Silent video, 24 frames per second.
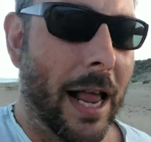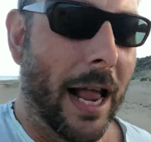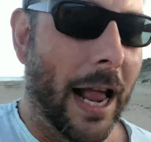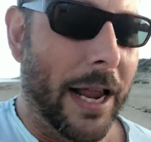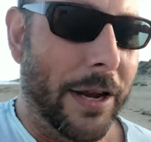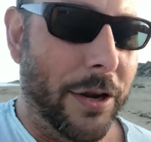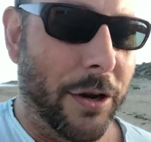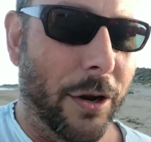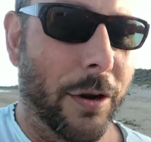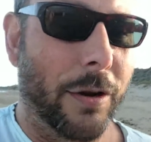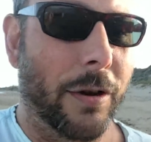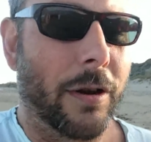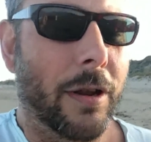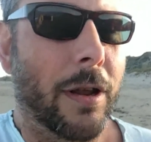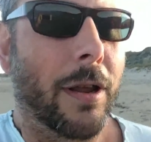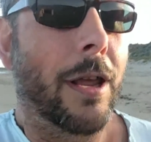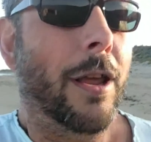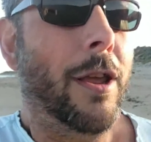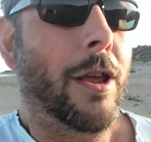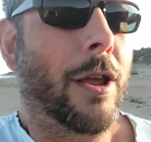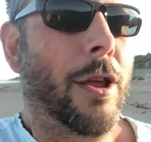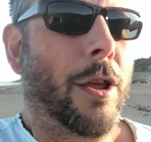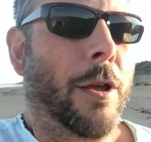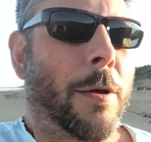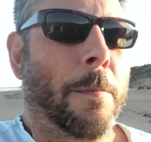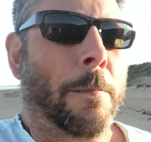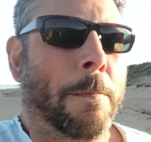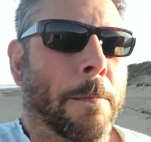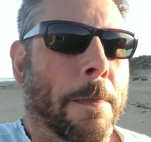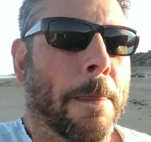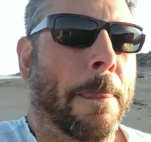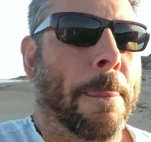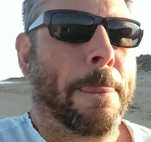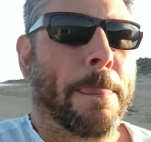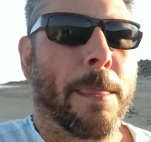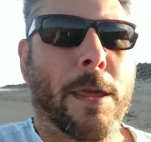And you
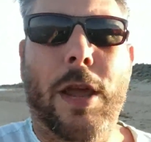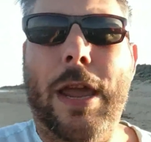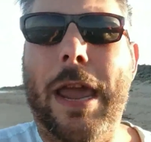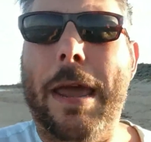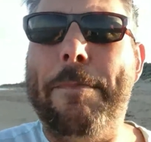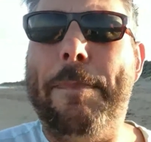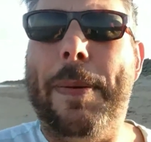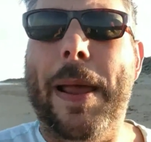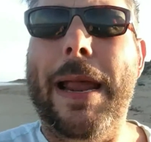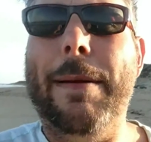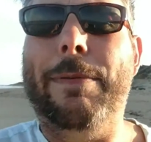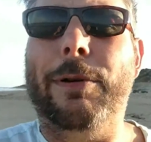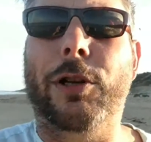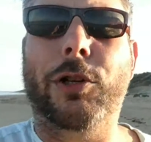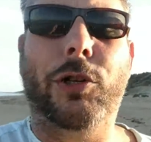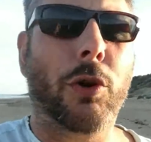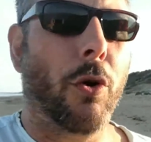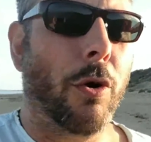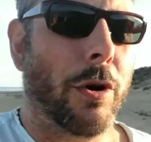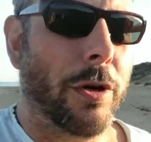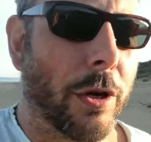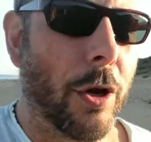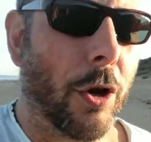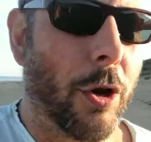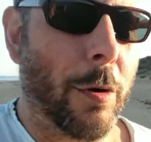get people to join